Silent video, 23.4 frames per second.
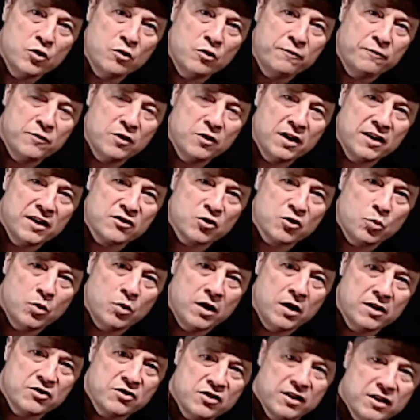know if you guys are
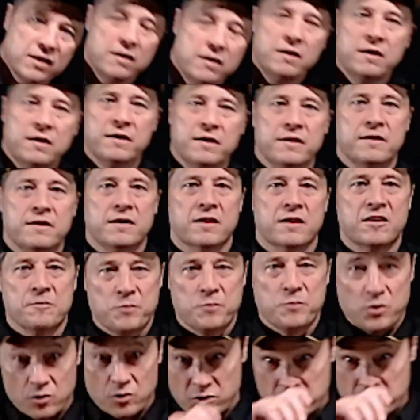watching on a
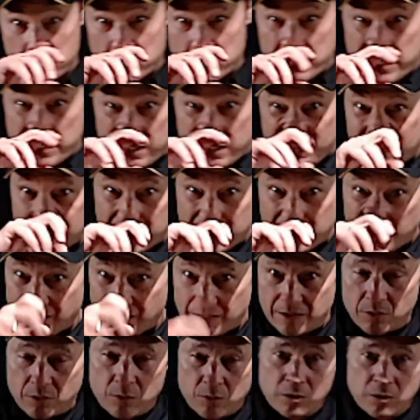computer screen
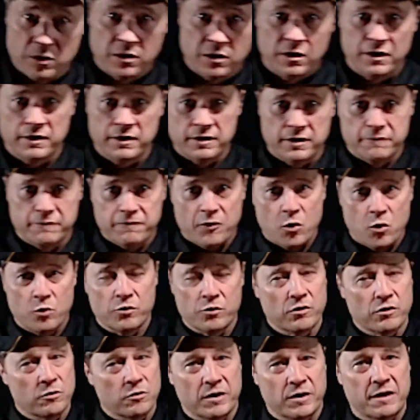or on a
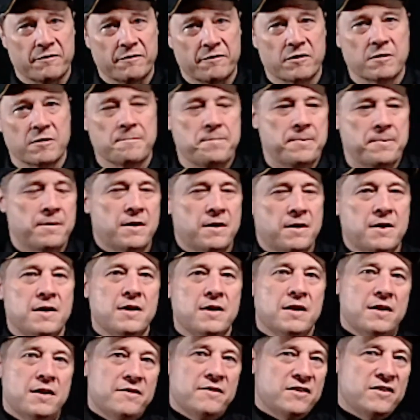phone or whatever.
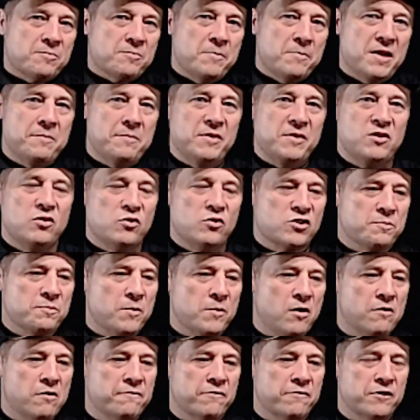This may be too
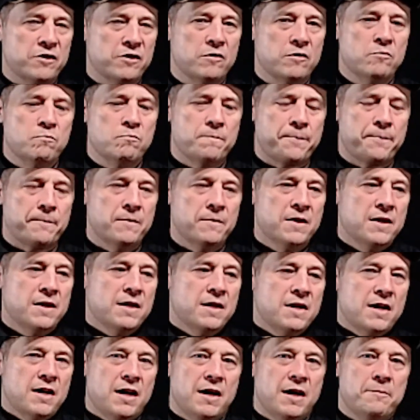small for you,
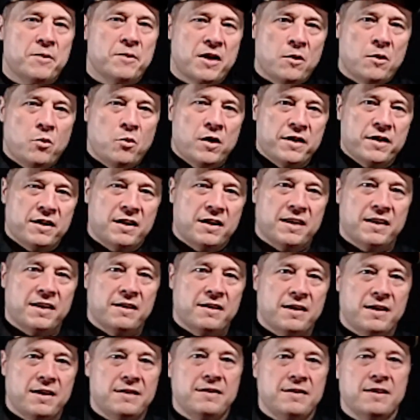but I want you to get
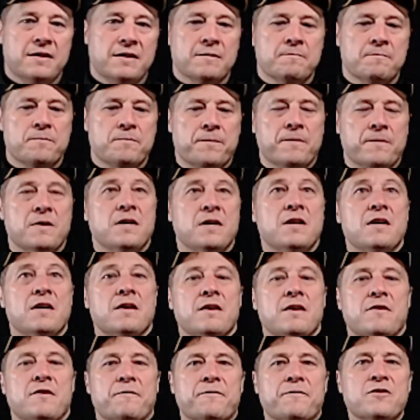an idea.
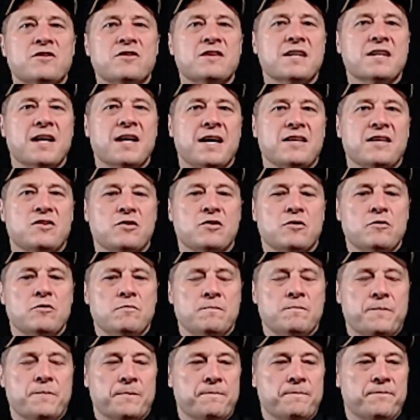The first thing I
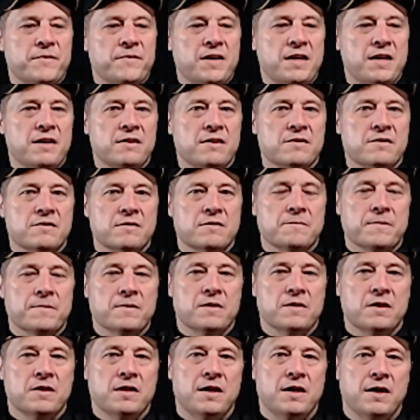do is
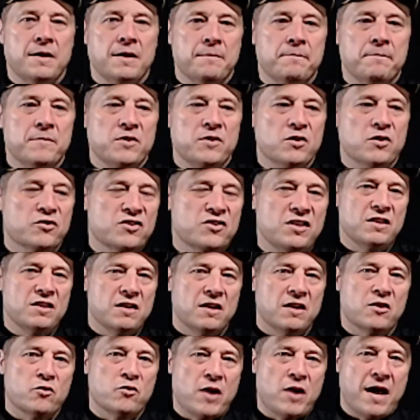you'll it
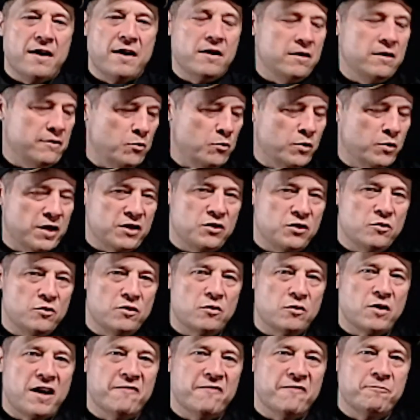on when I do the
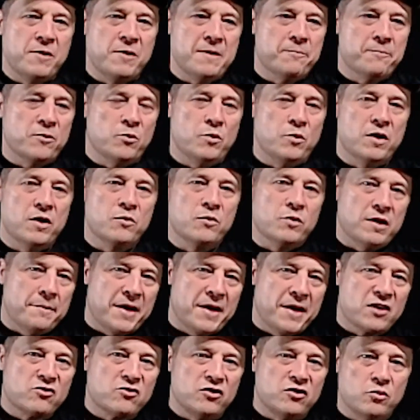graph paper one, when I'm
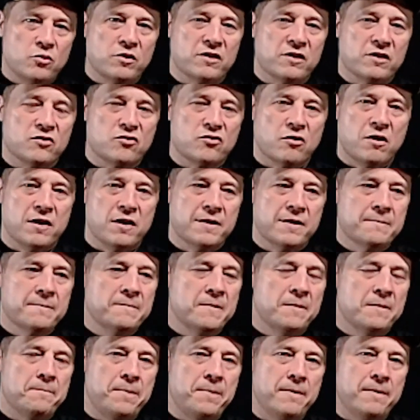actually doing the drawing,
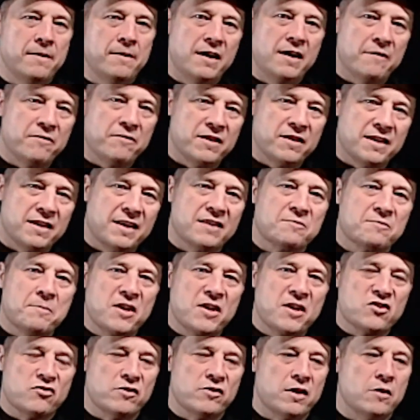everything gets
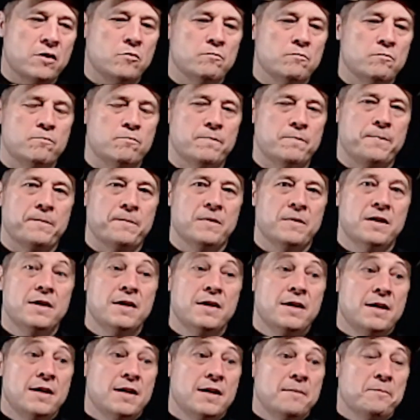measured out.
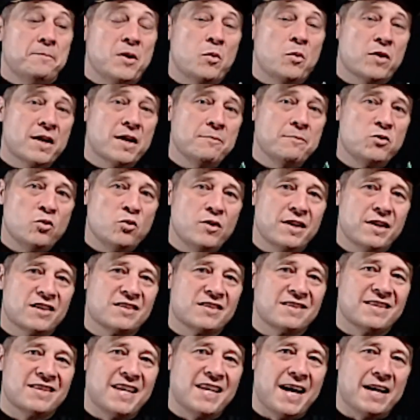But when I'm doing a
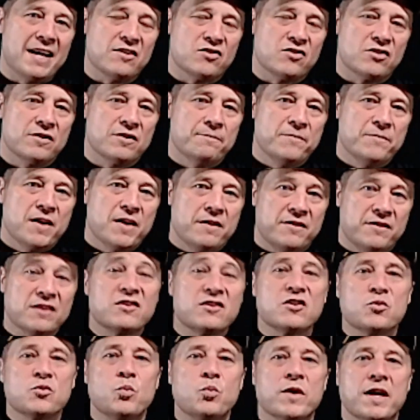sketch,
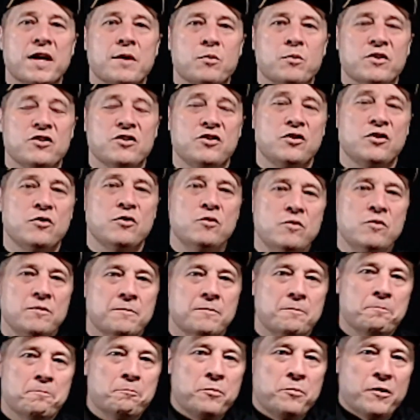this is what I would do
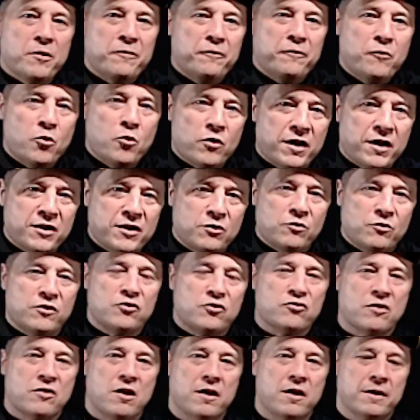before I do the
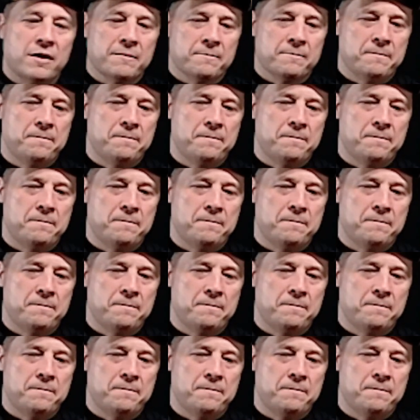drawing.